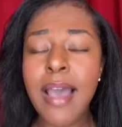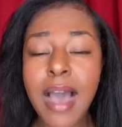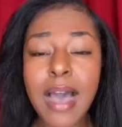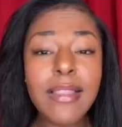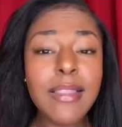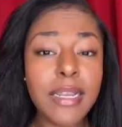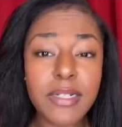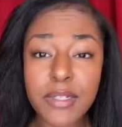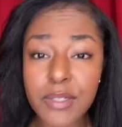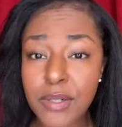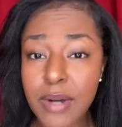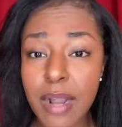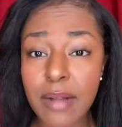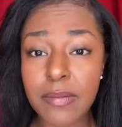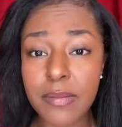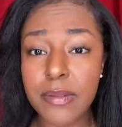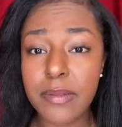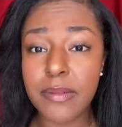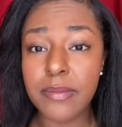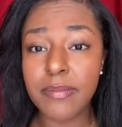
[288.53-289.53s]
I like to
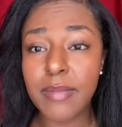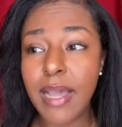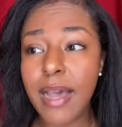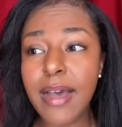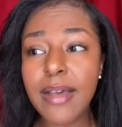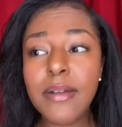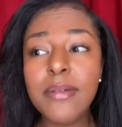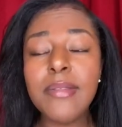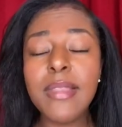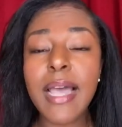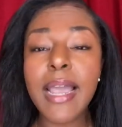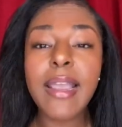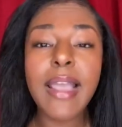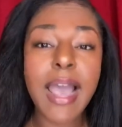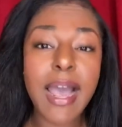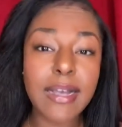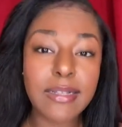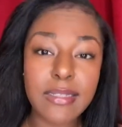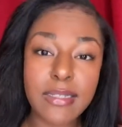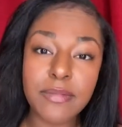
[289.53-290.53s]
travel. I don't like
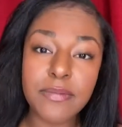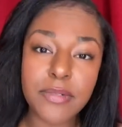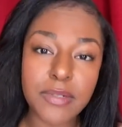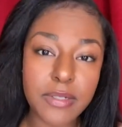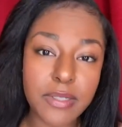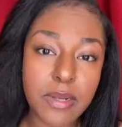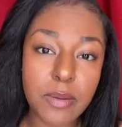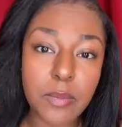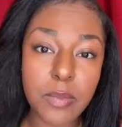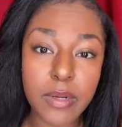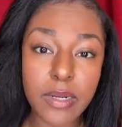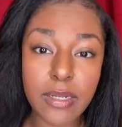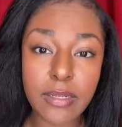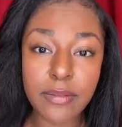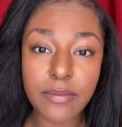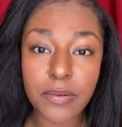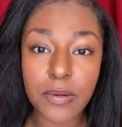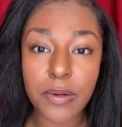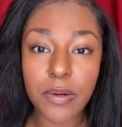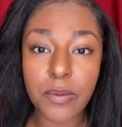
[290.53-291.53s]
asking for someone
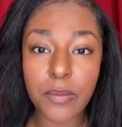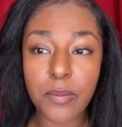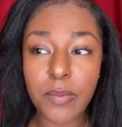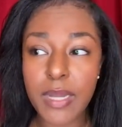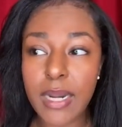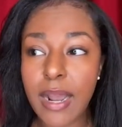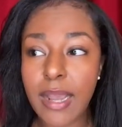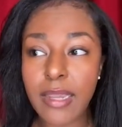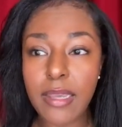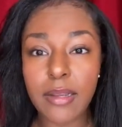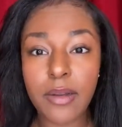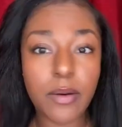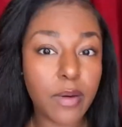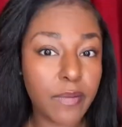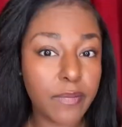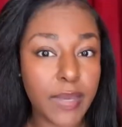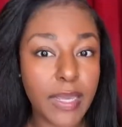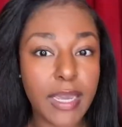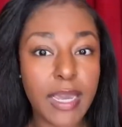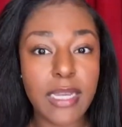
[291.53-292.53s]
for when I can go
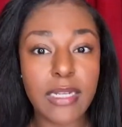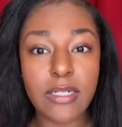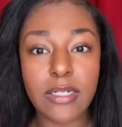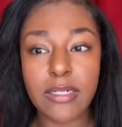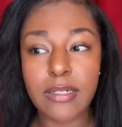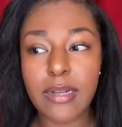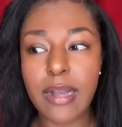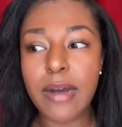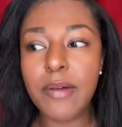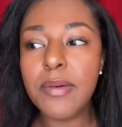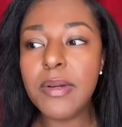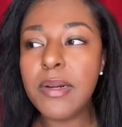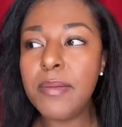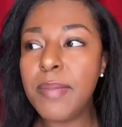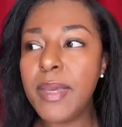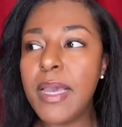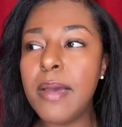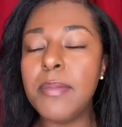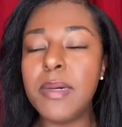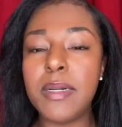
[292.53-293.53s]
on vacation. I want to
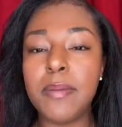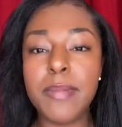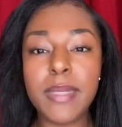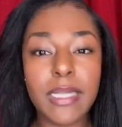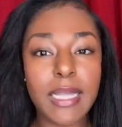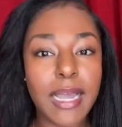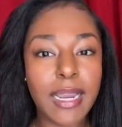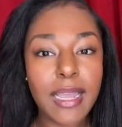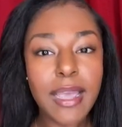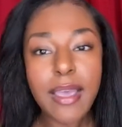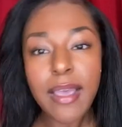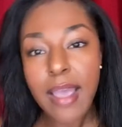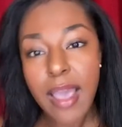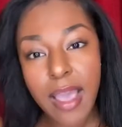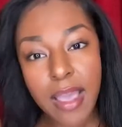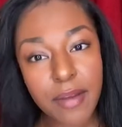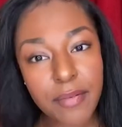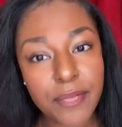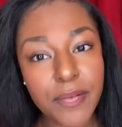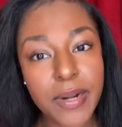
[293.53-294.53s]
be able to be like,
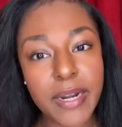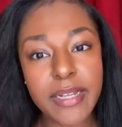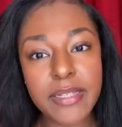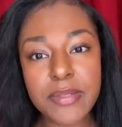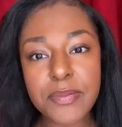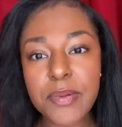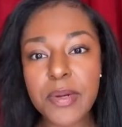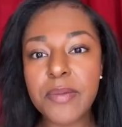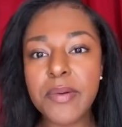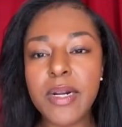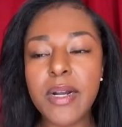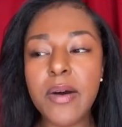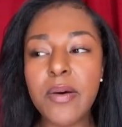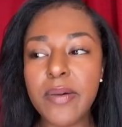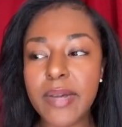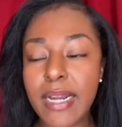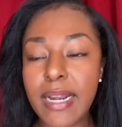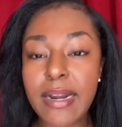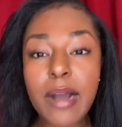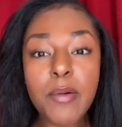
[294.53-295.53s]
hey friends, where we're
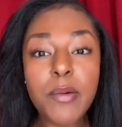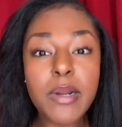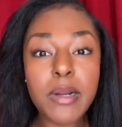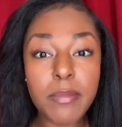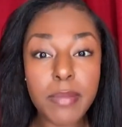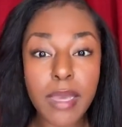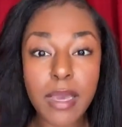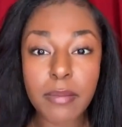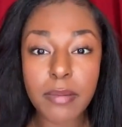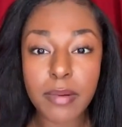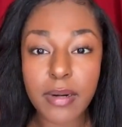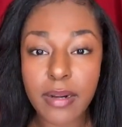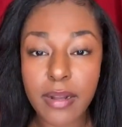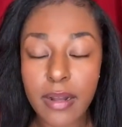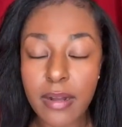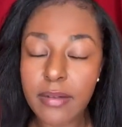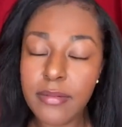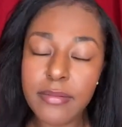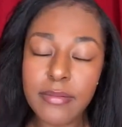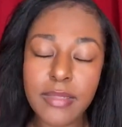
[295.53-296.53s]
going. And I want to be able to
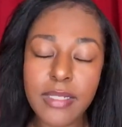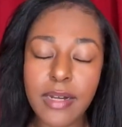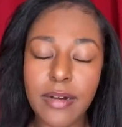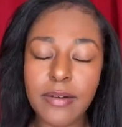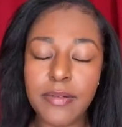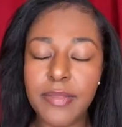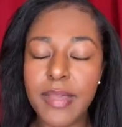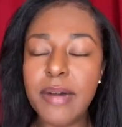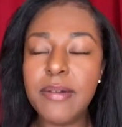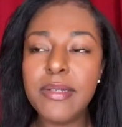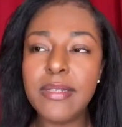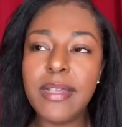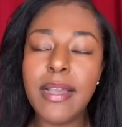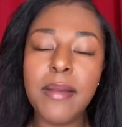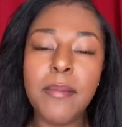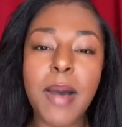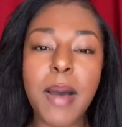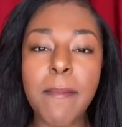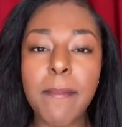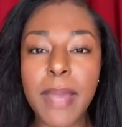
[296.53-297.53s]
go. So that was like
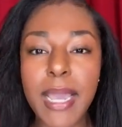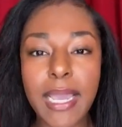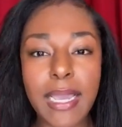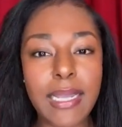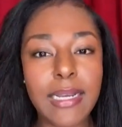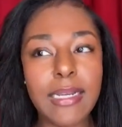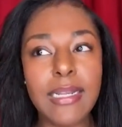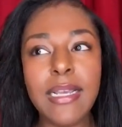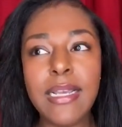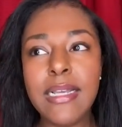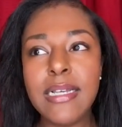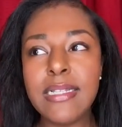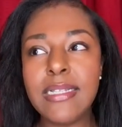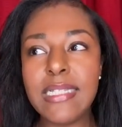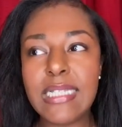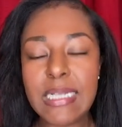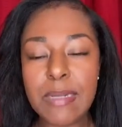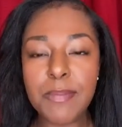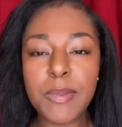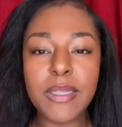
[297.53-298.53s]
my main
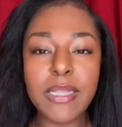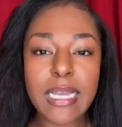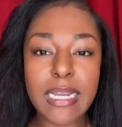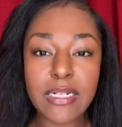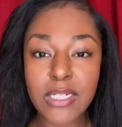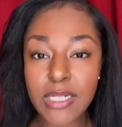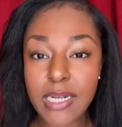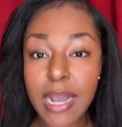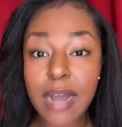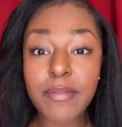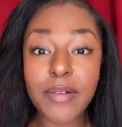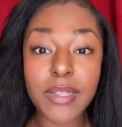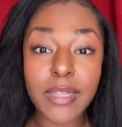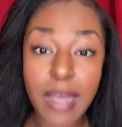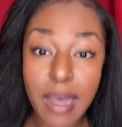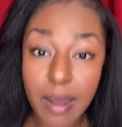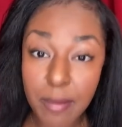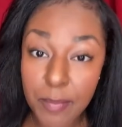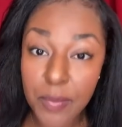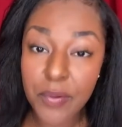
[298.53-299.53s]
stipulation. I have a
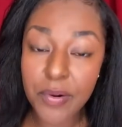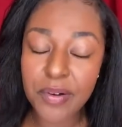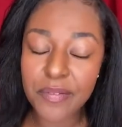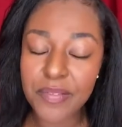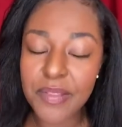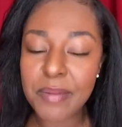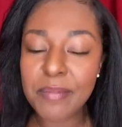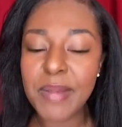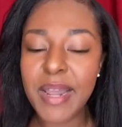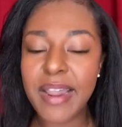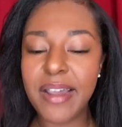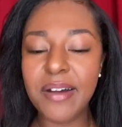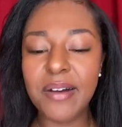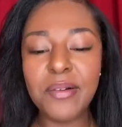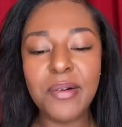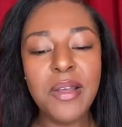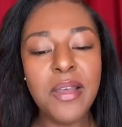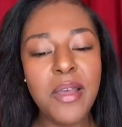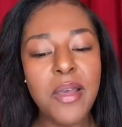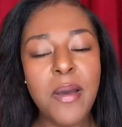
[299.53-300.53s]
lot more of them
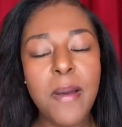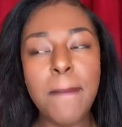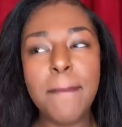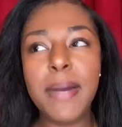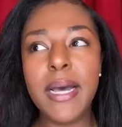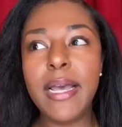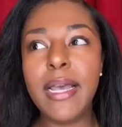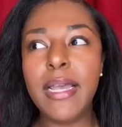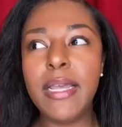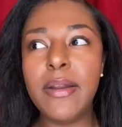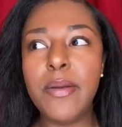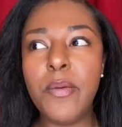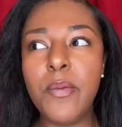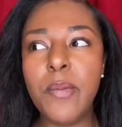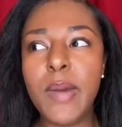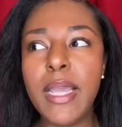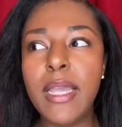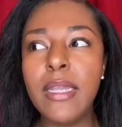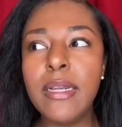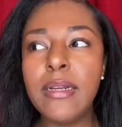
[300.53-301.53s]
now. But
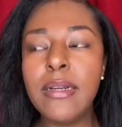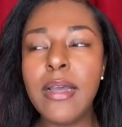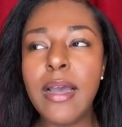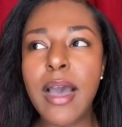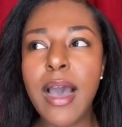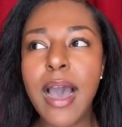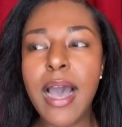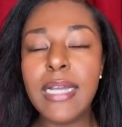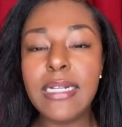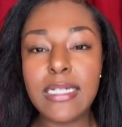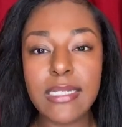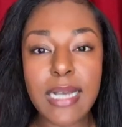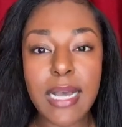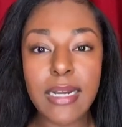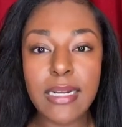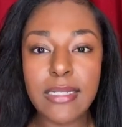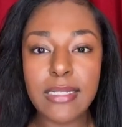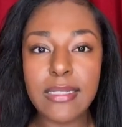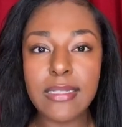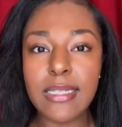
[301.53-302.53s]
when I
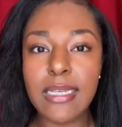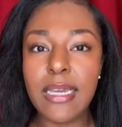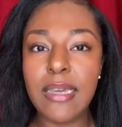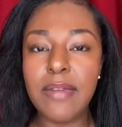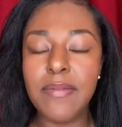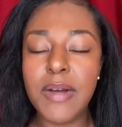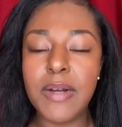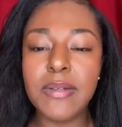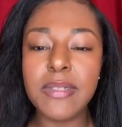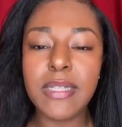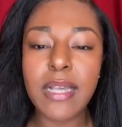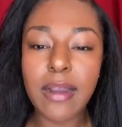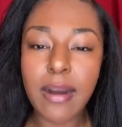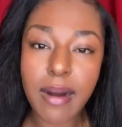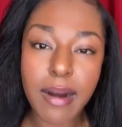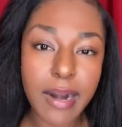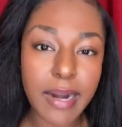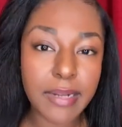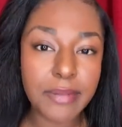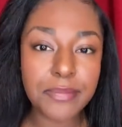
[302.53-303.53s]
decided to leave, I was like, all
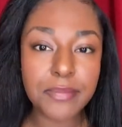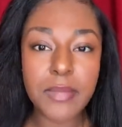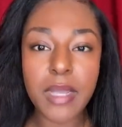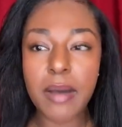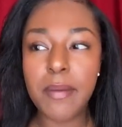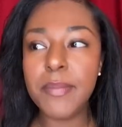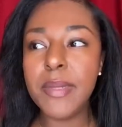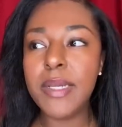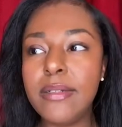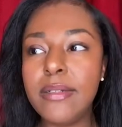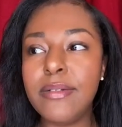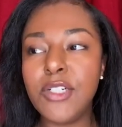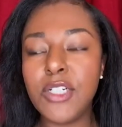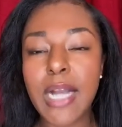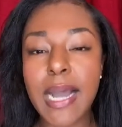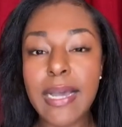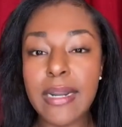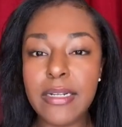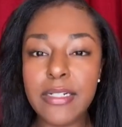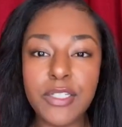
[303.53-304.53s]
right, I'm
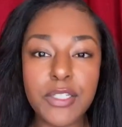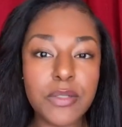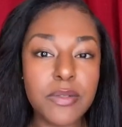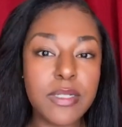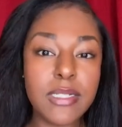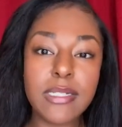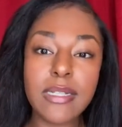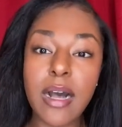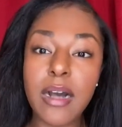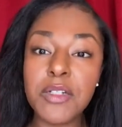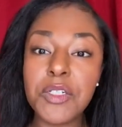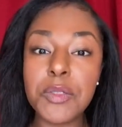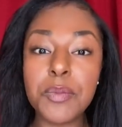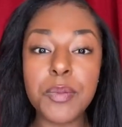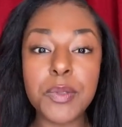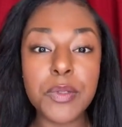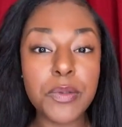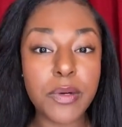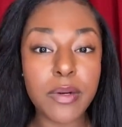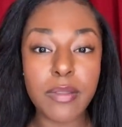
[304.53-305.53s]
try to do this
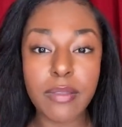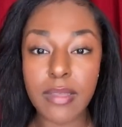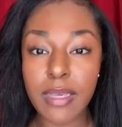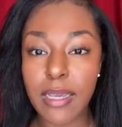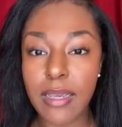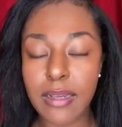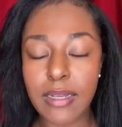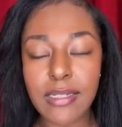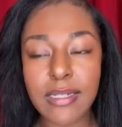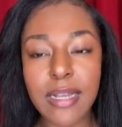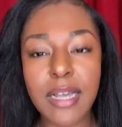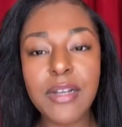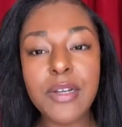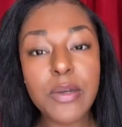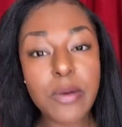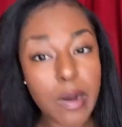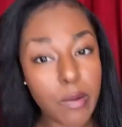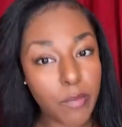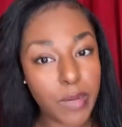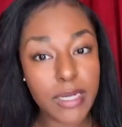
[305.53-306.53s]
entrepreneur thing, because I
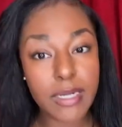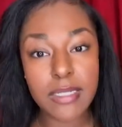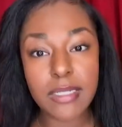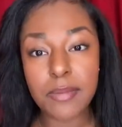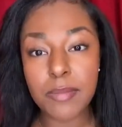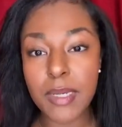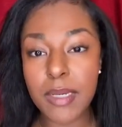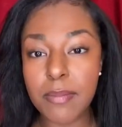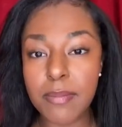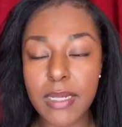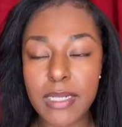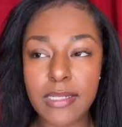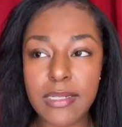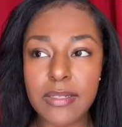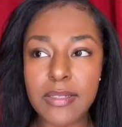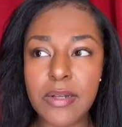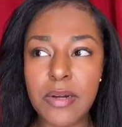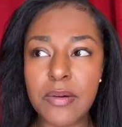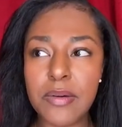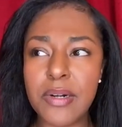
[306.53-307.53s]
knew I wanted to be a
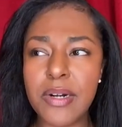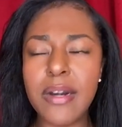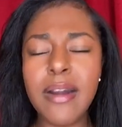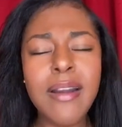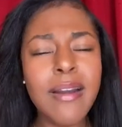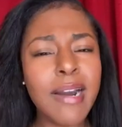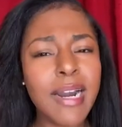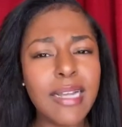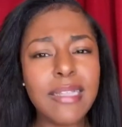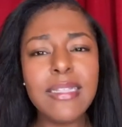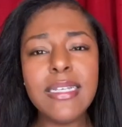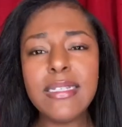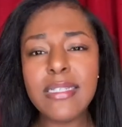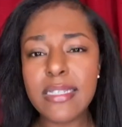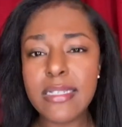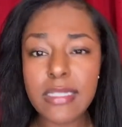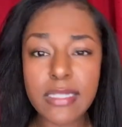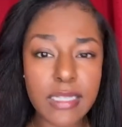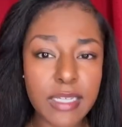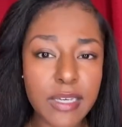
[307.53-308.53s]
business owner, or at least a
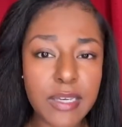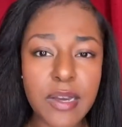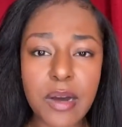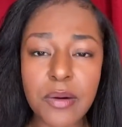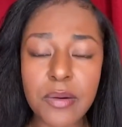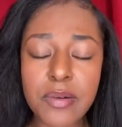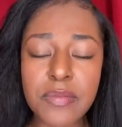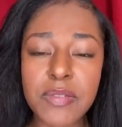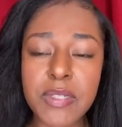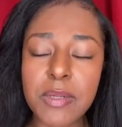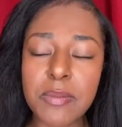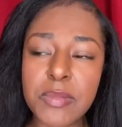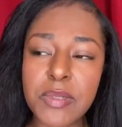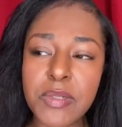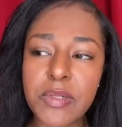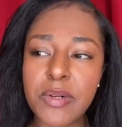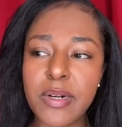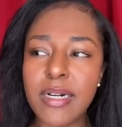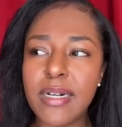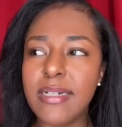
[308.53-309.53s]
CEO of some
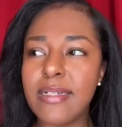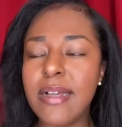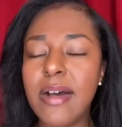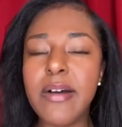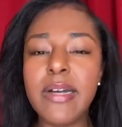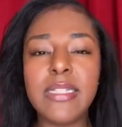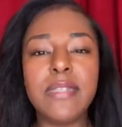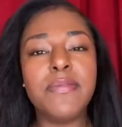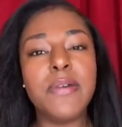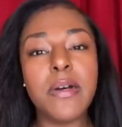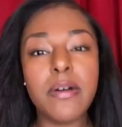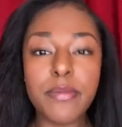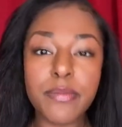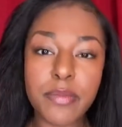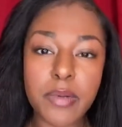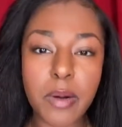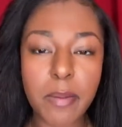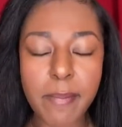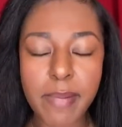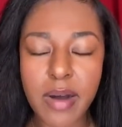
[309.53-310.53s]
sort, because I always felt
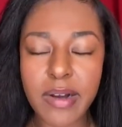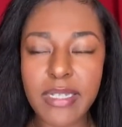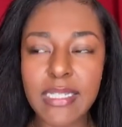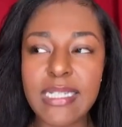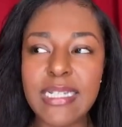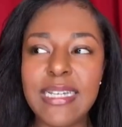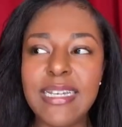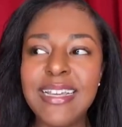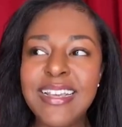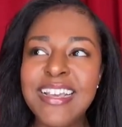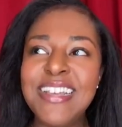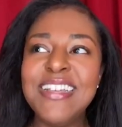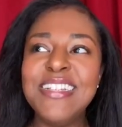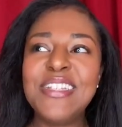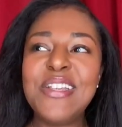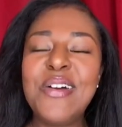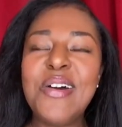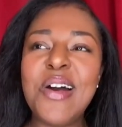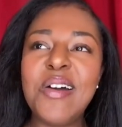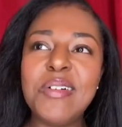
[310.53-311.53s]
real bossy.
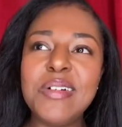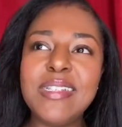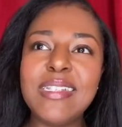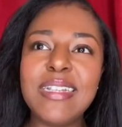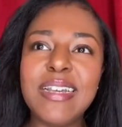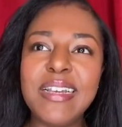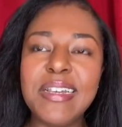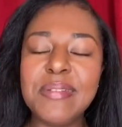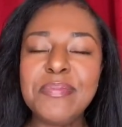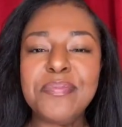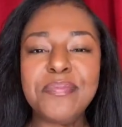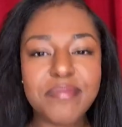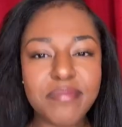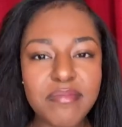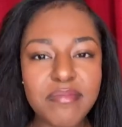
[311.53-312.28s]
So I was like,